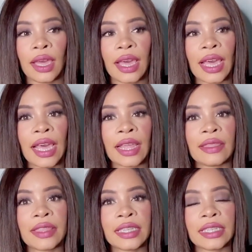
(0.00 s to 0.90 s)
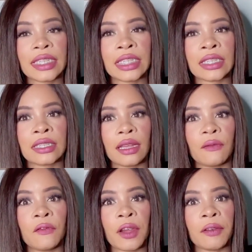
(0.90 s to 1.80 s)
And this is
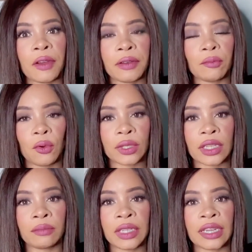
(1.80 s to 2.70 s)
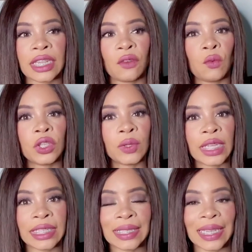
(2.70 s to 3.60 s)
very, very important because I want you
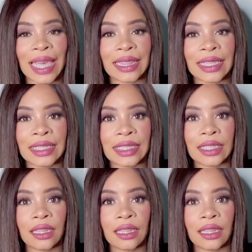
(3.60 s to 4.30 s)
ladies to get this.